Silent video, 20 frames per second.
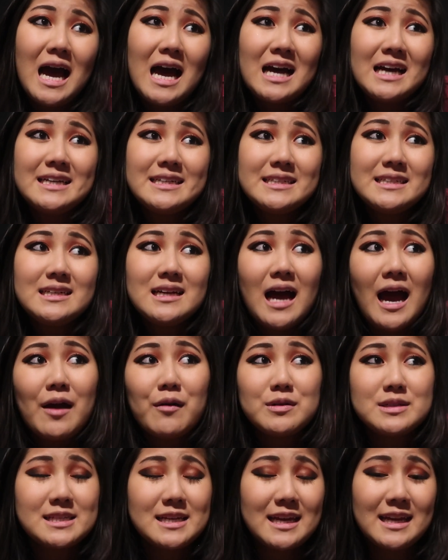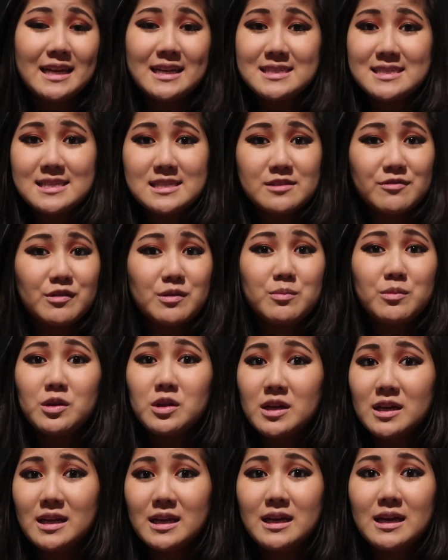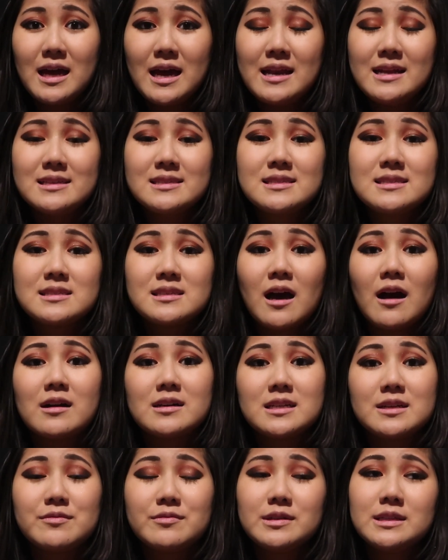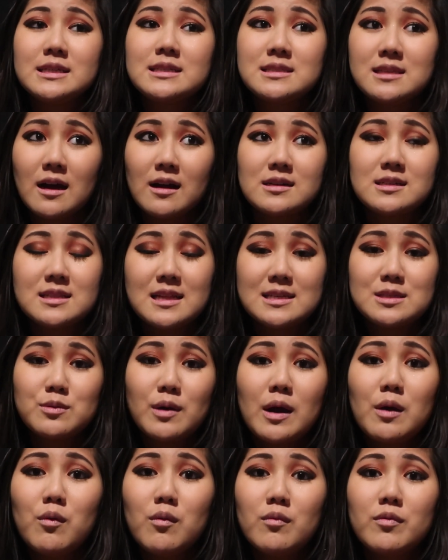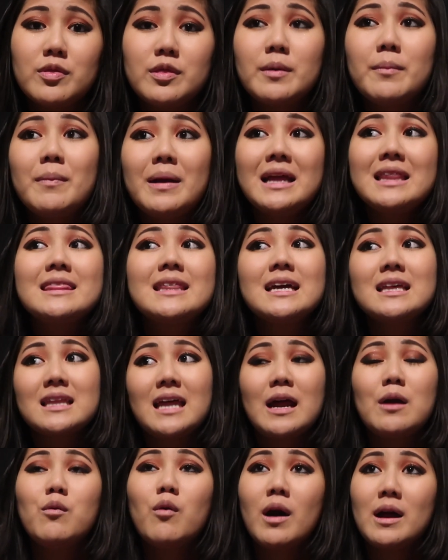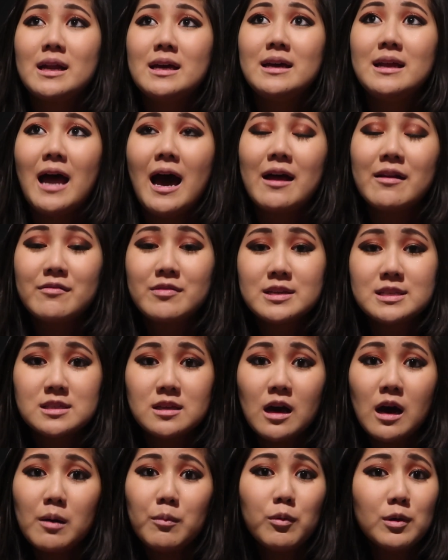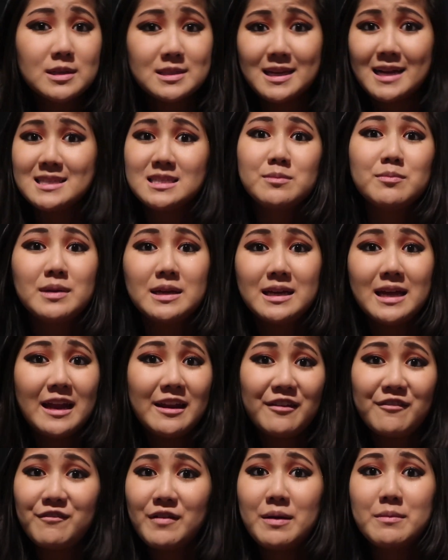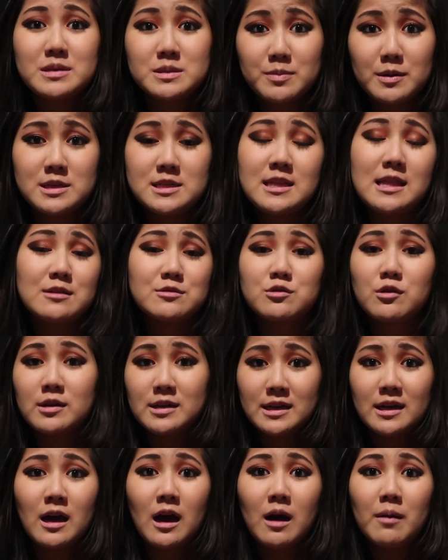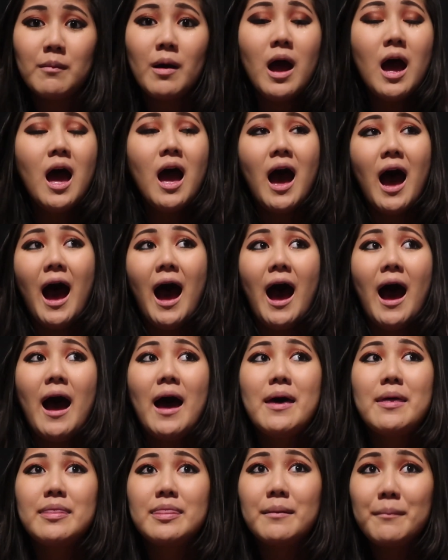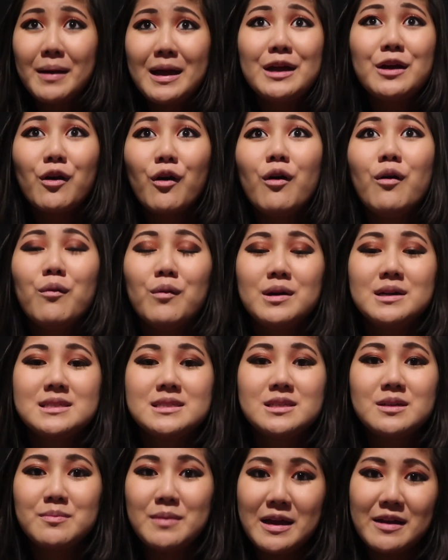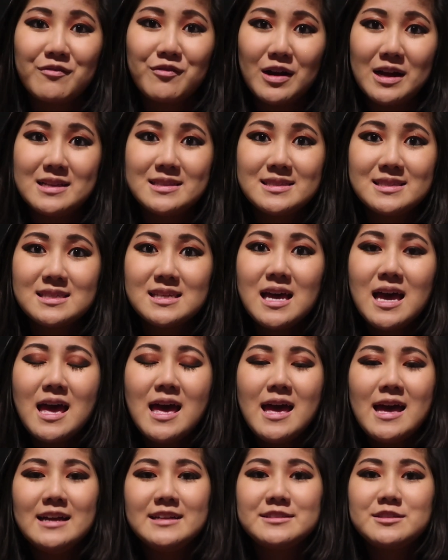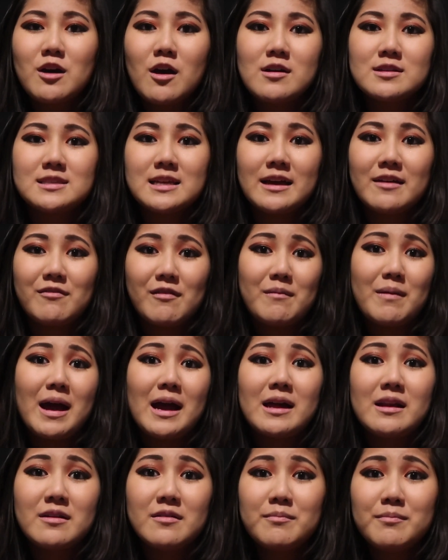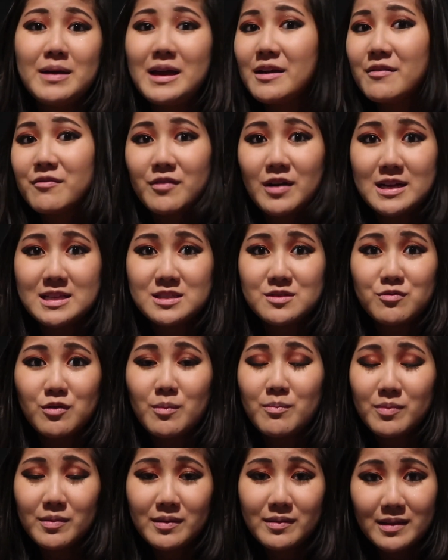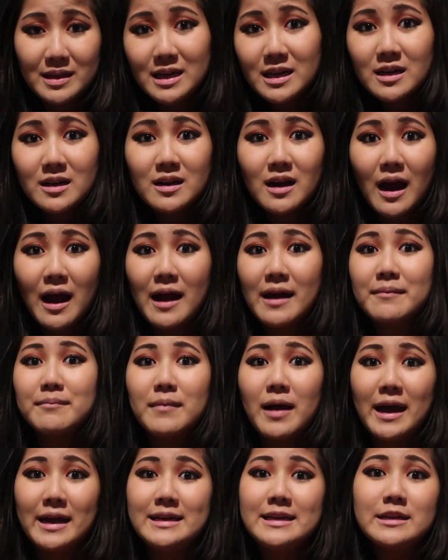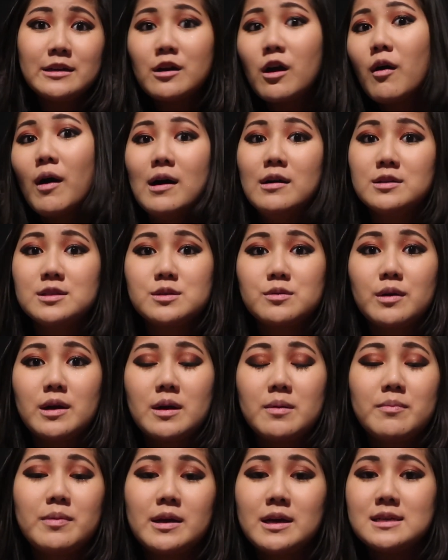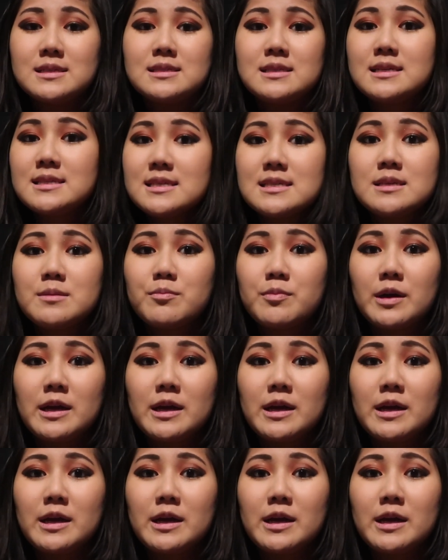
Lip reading: I wasn't getting a sense of community, and it sucked. It really sucked. That's what the main thing that I wanted out of this club was not to meet any famous person that was going to come. The main goal was to make friends. And so I was like, if I'm not gonna make friends from here, I need to go elsewhere, because this isn't